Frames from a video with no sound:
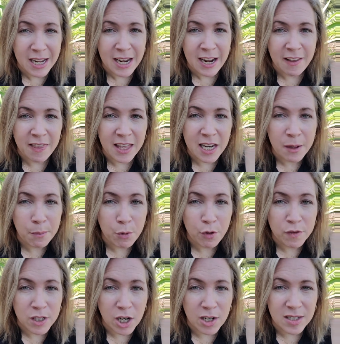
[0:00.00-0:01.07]
and then it
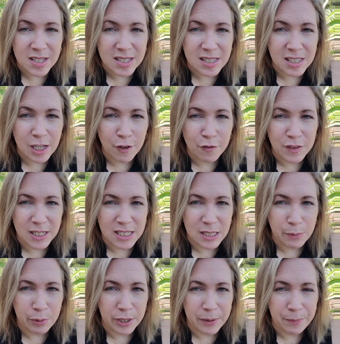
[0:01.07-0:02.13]
moves on to
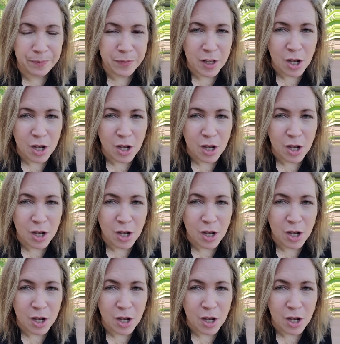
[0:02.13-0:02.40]
self-discipline.